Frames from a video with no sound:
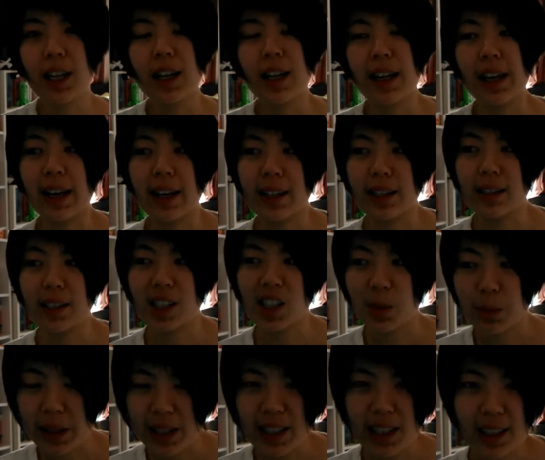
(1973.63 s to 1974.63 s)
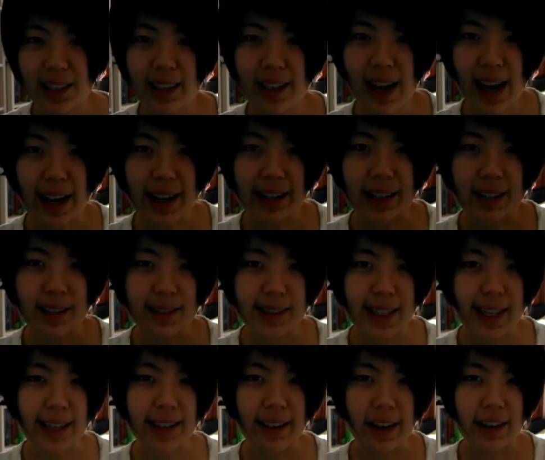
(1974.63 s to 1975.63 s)
And it's basically, I
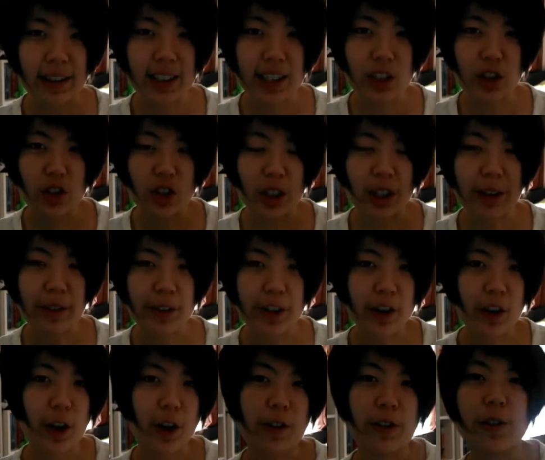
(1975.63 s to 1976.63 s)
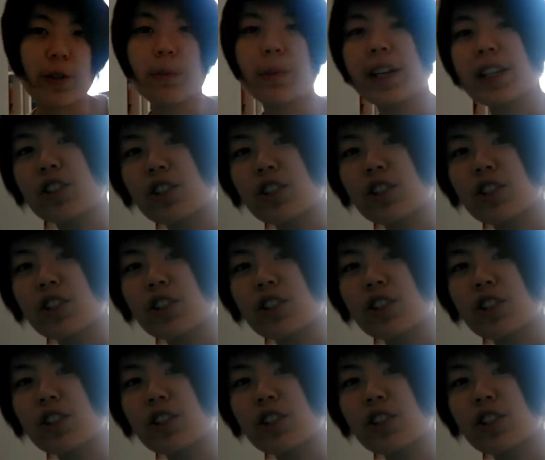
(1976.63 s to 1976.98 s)
take each and every card from the major